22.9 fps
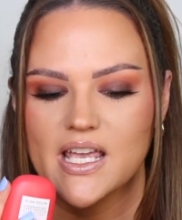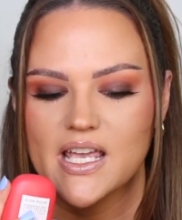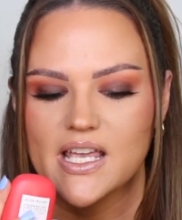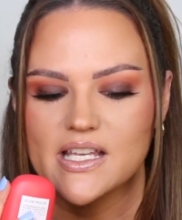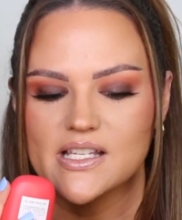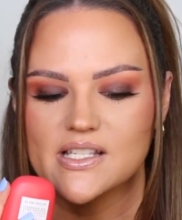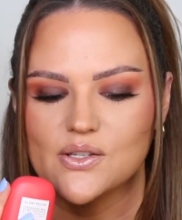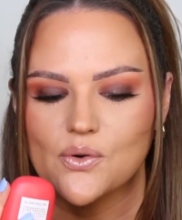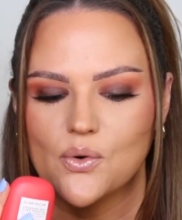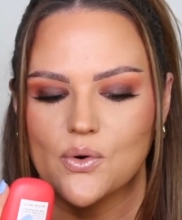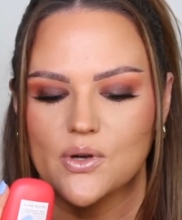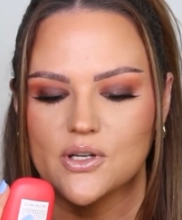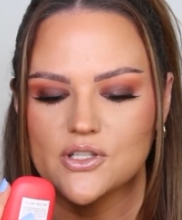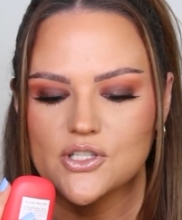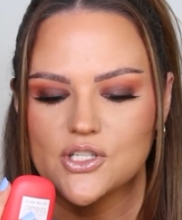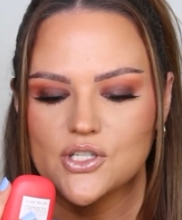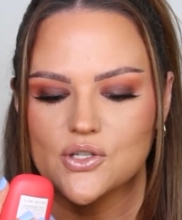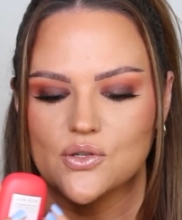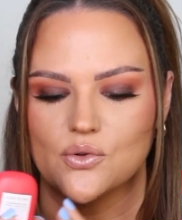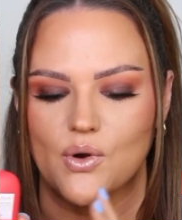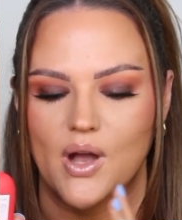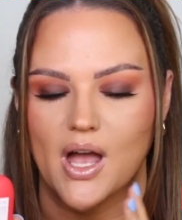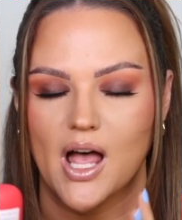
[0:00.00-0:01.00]
is going
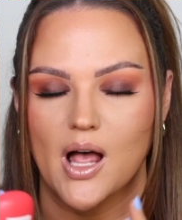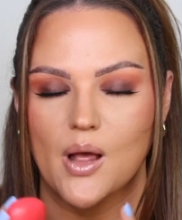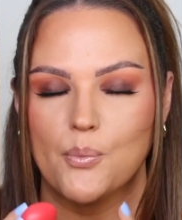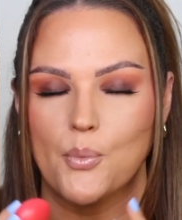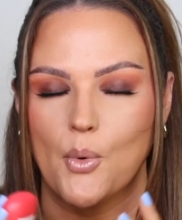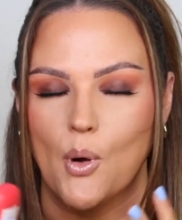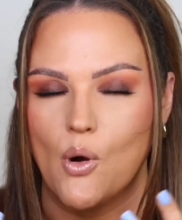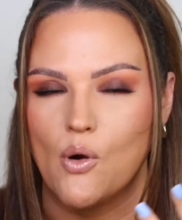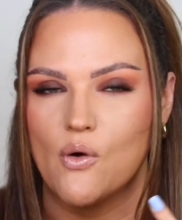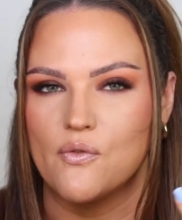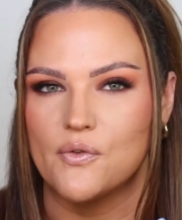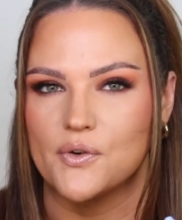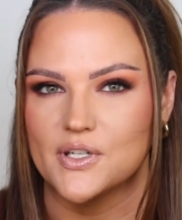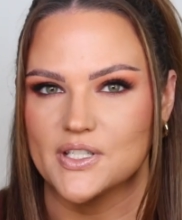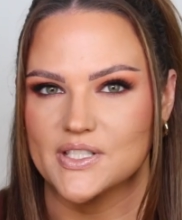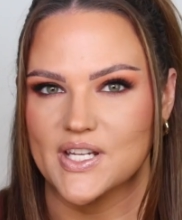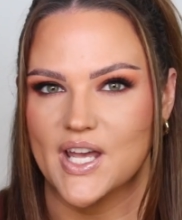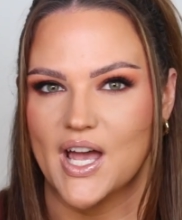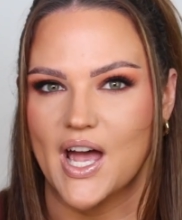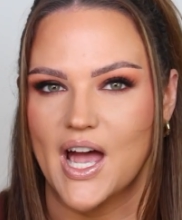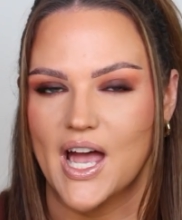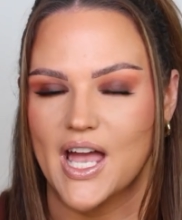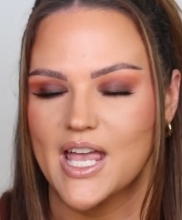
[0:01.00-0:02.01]
to help over
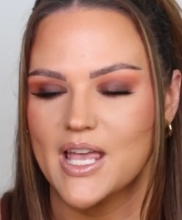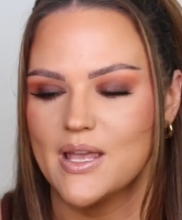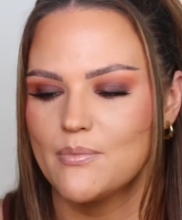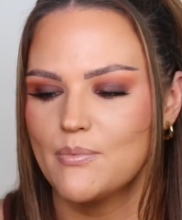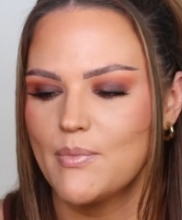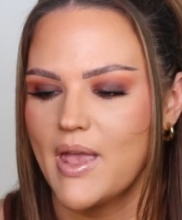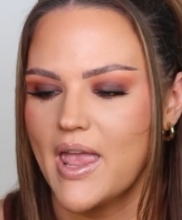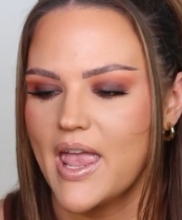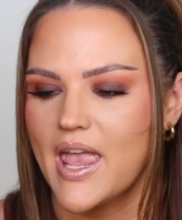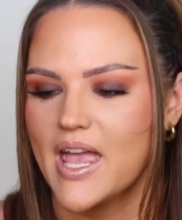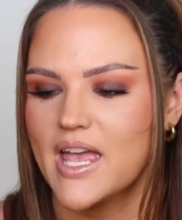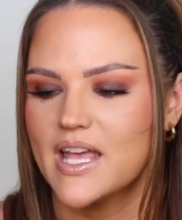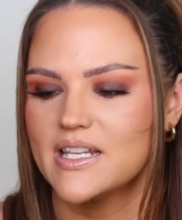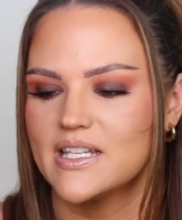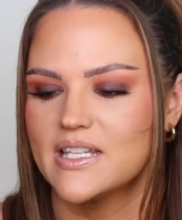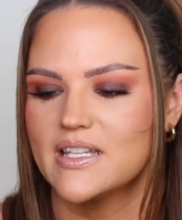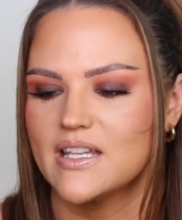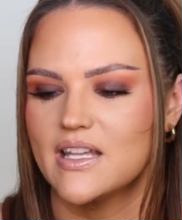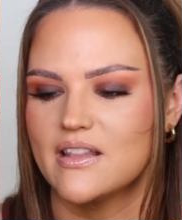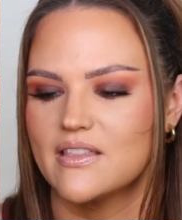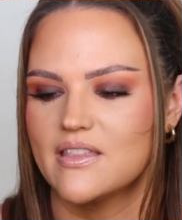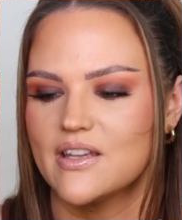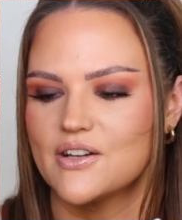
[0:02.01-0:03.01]
time,
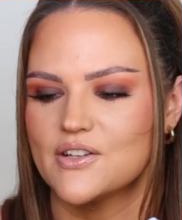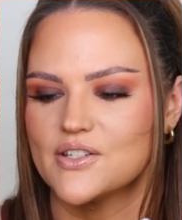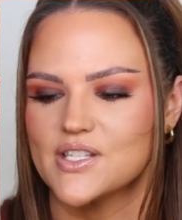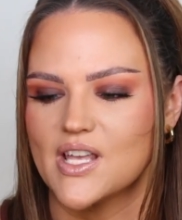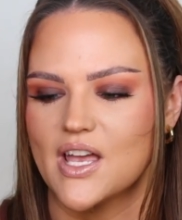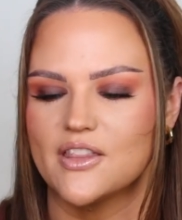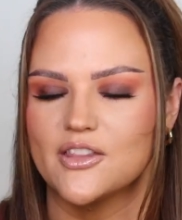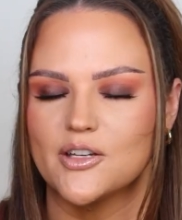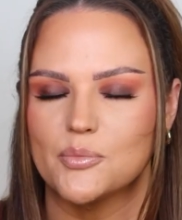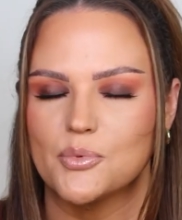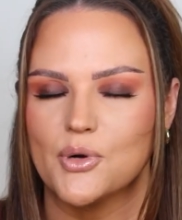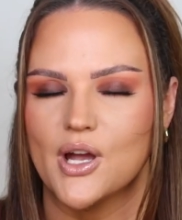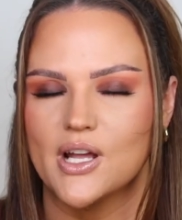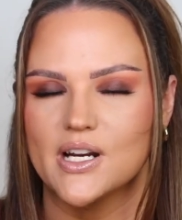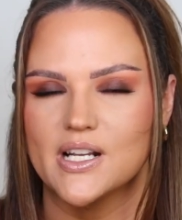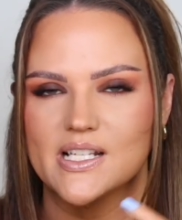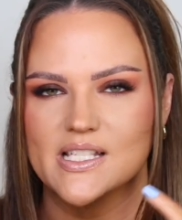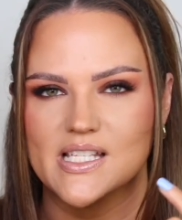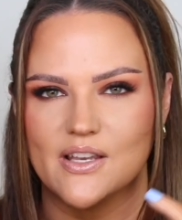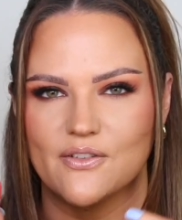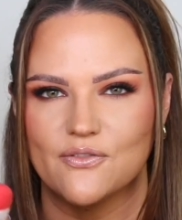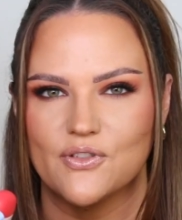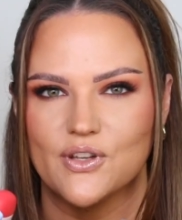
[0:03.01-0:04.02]
and there's other
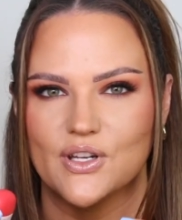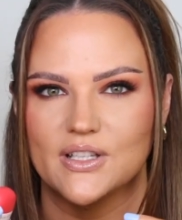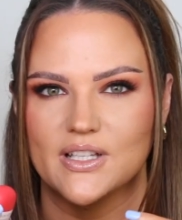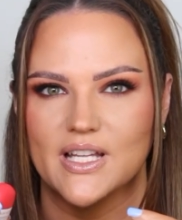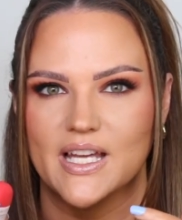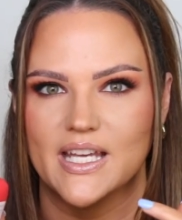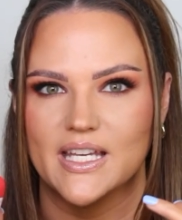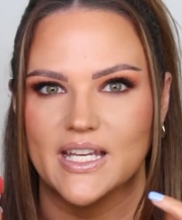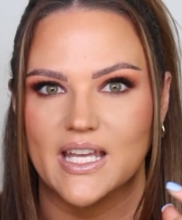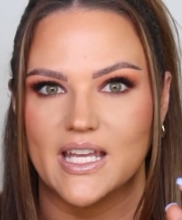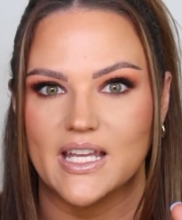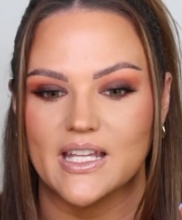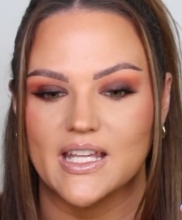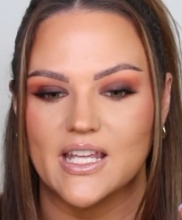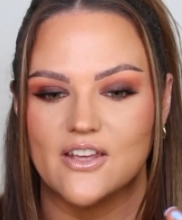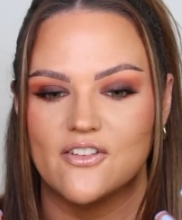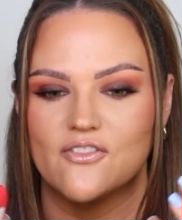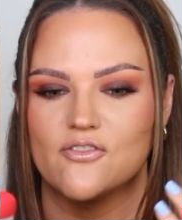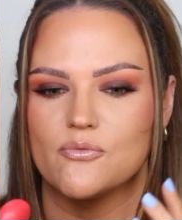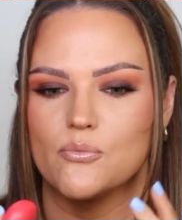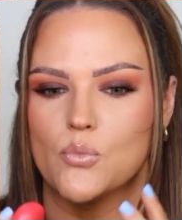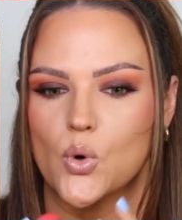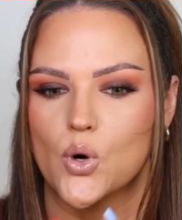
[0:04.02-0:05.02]
products I feel like
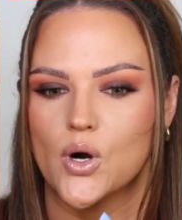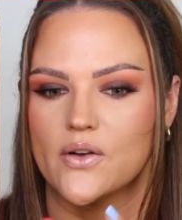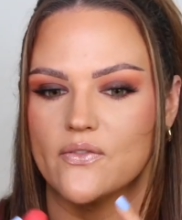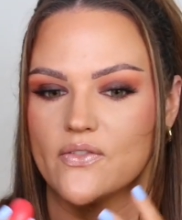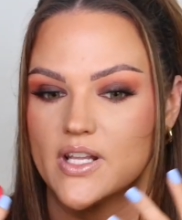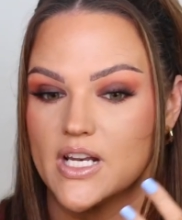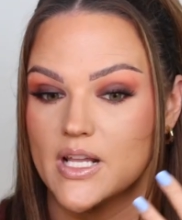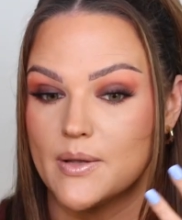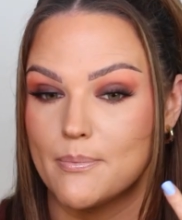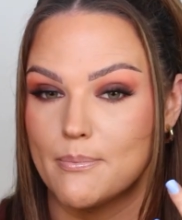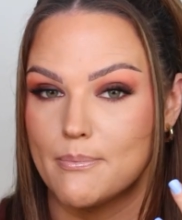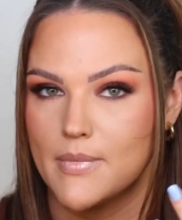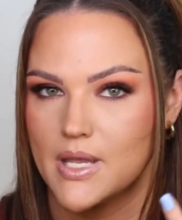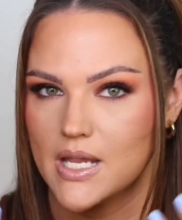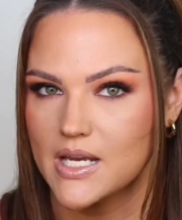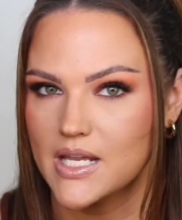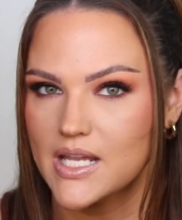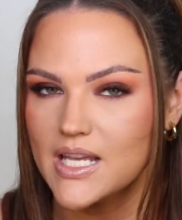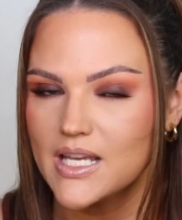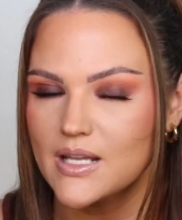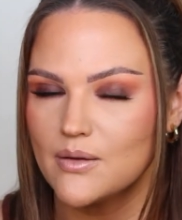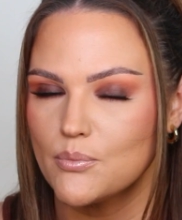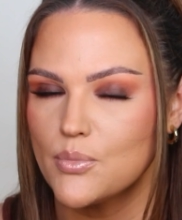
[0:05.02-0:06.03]
give more of an
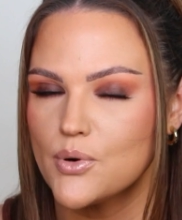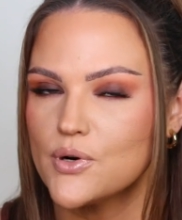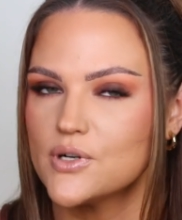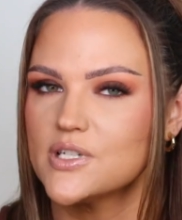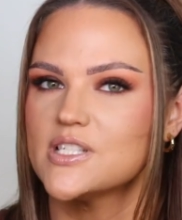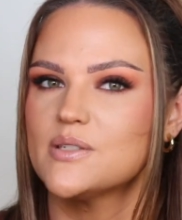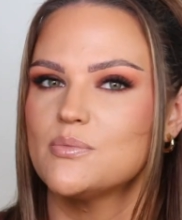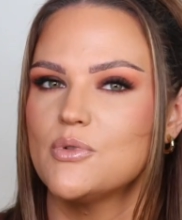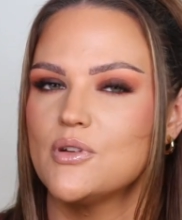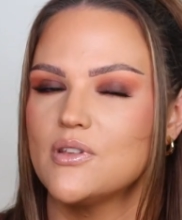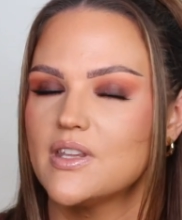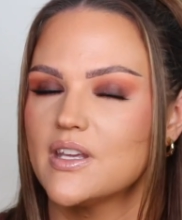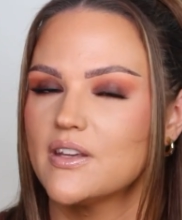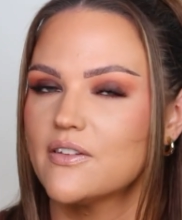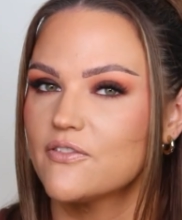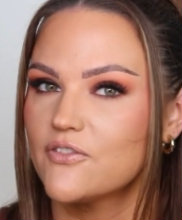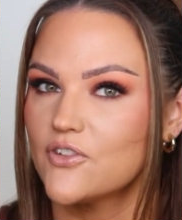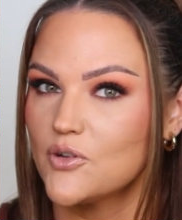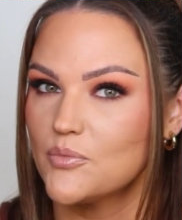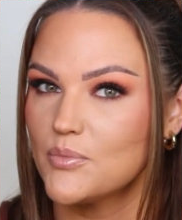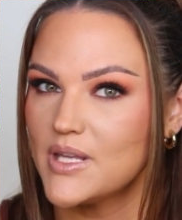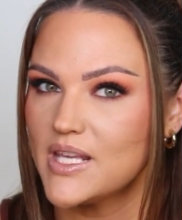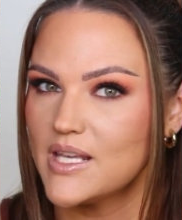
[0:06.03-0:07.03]
immediate pore smoothing
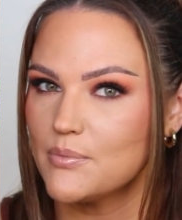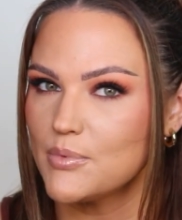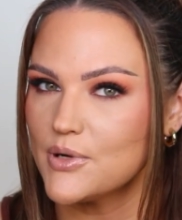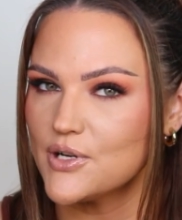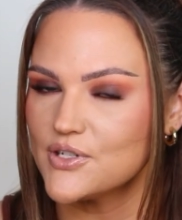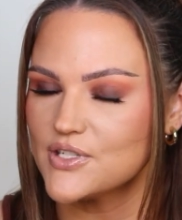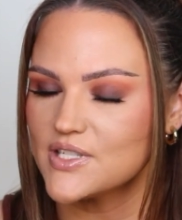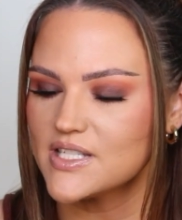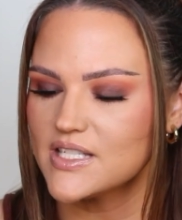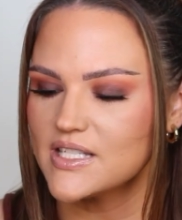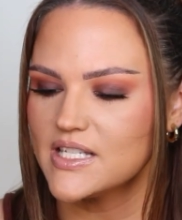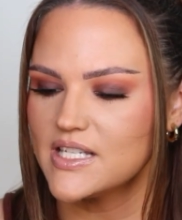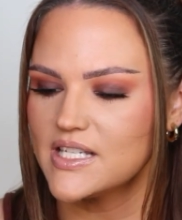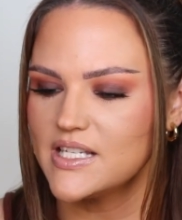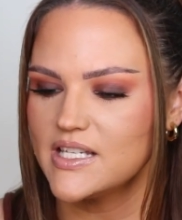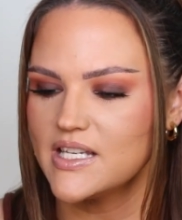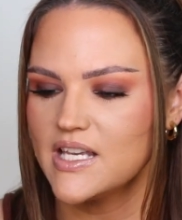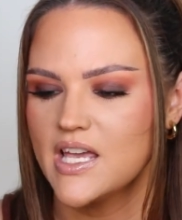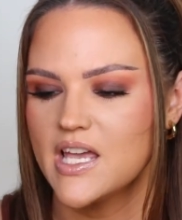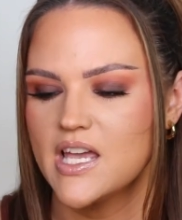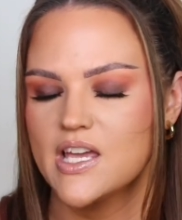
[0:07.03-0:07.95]
for me personally.